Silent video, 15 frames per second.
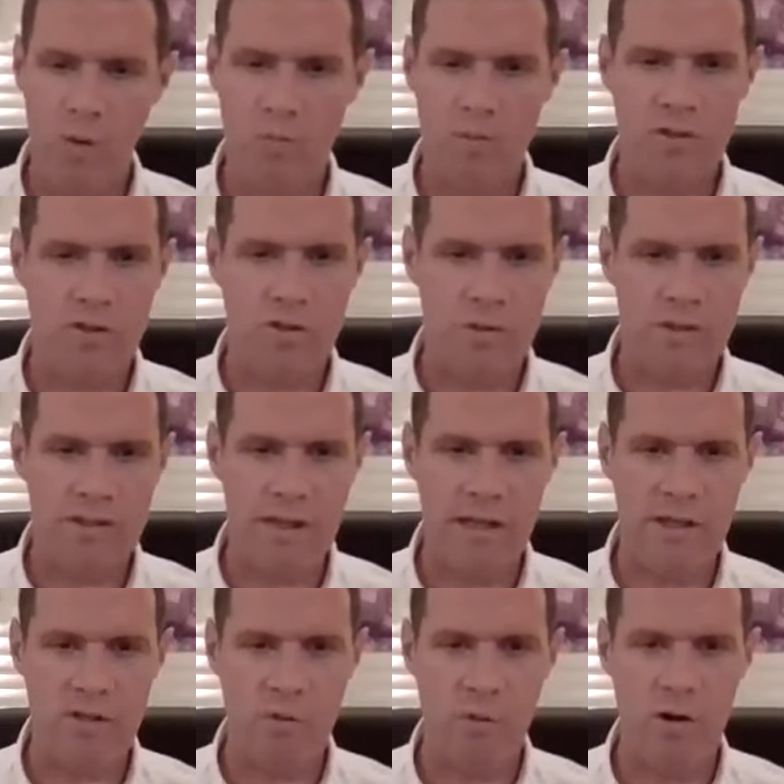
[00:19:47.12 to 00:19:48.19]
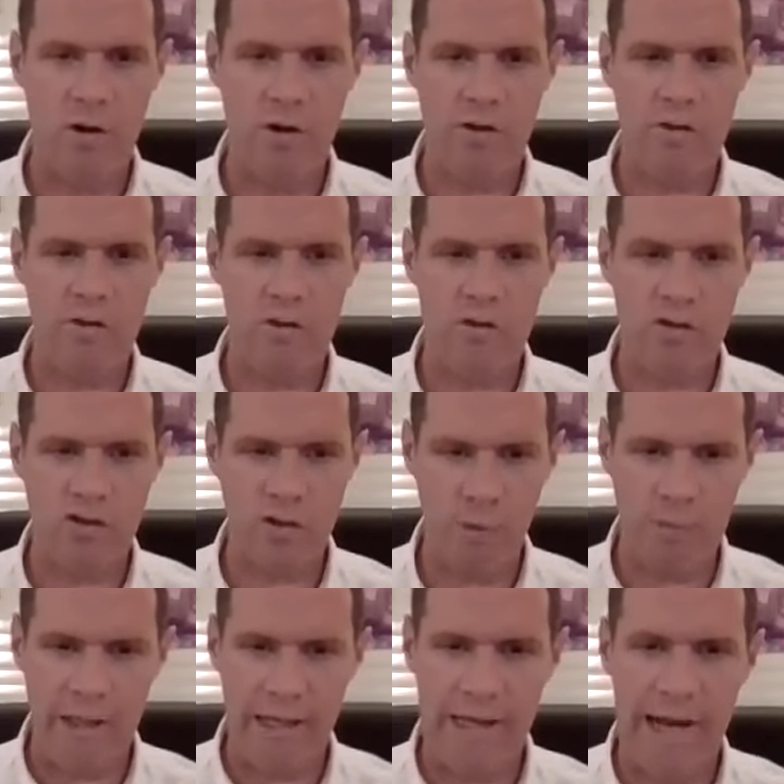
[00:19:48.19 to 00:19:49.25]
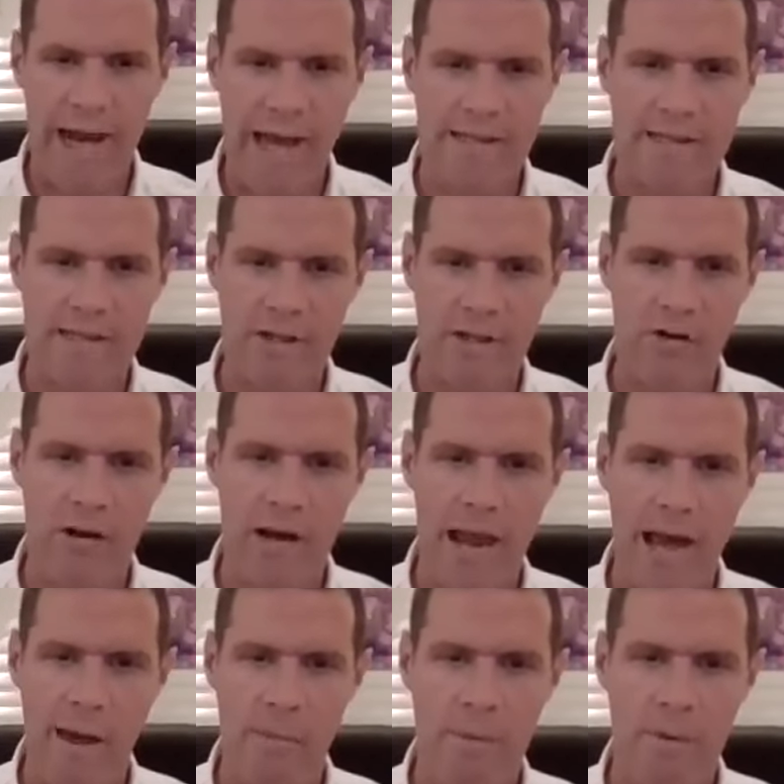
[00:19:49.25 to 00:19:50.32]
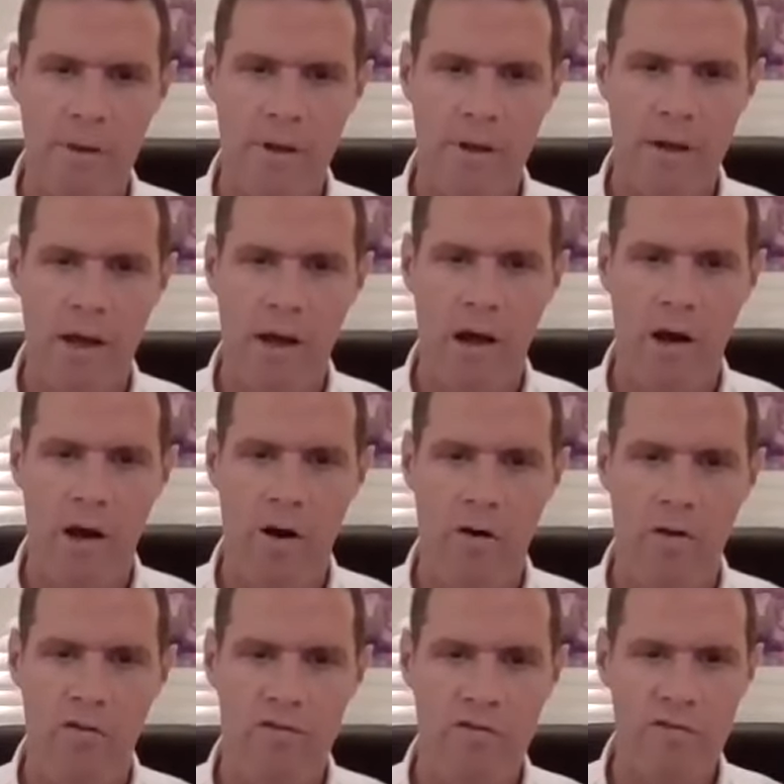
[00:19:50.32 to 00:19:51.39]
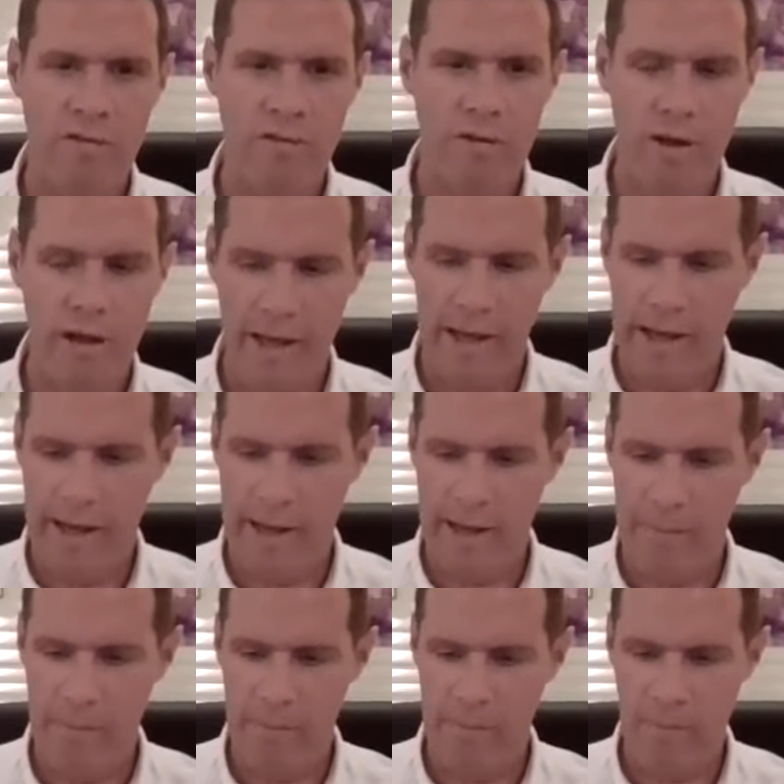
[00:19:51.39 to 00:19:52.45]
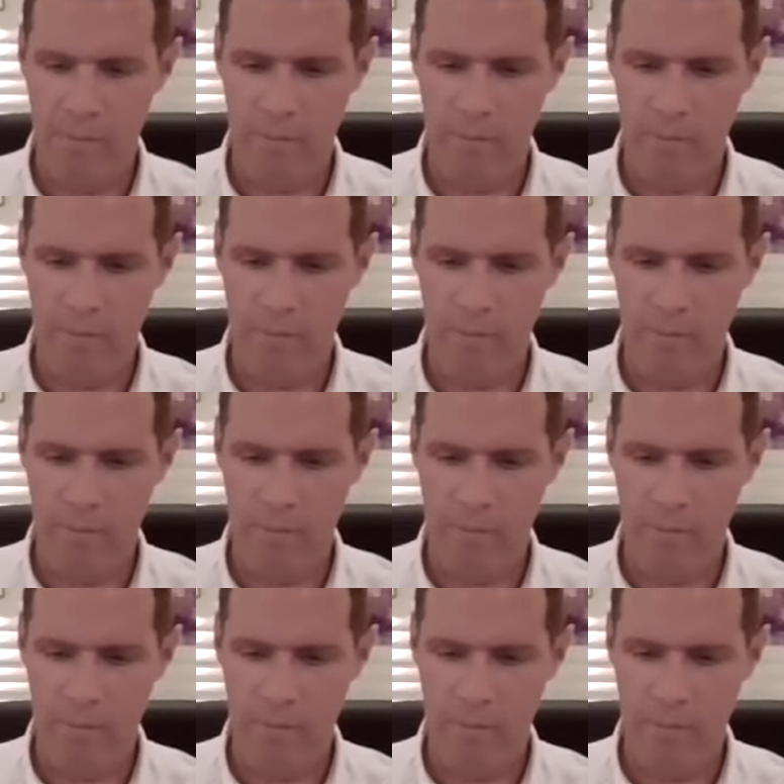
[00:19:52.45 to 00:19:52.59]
And if it comes to a stage where something lands in your lap of